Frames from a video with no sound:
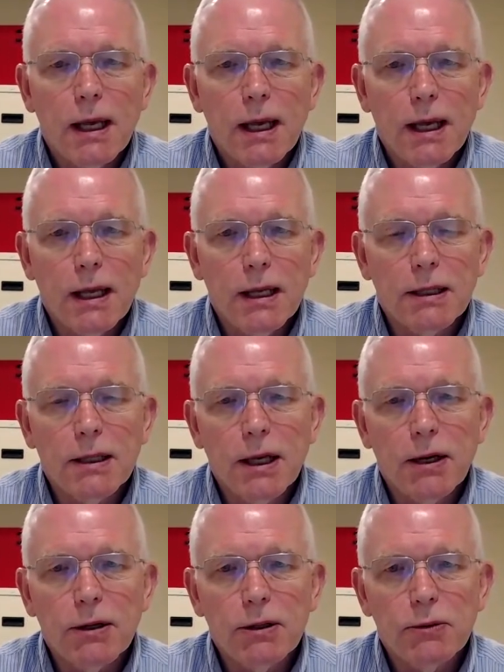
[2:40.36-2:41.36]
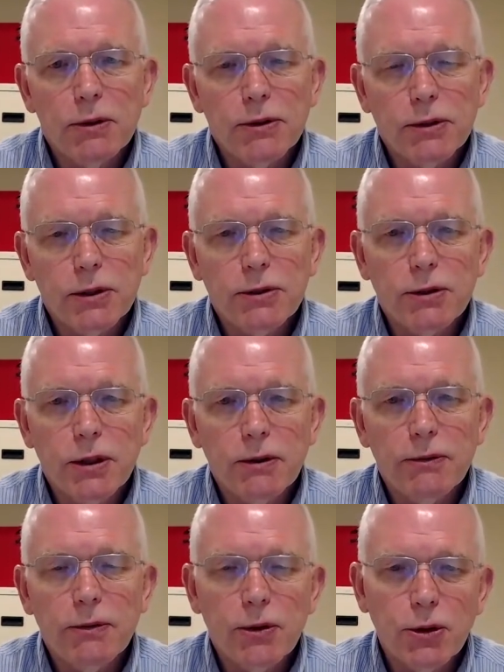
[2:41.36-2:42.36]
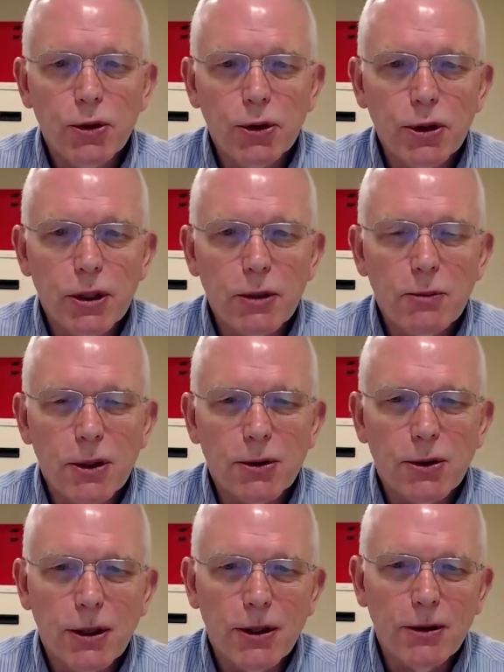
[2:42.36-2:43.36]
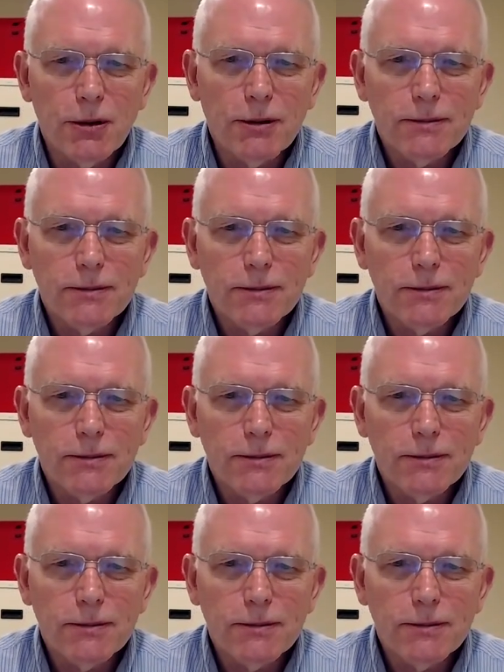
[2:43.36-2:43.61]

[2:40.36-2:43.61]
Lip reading: and characteristics of good mental health.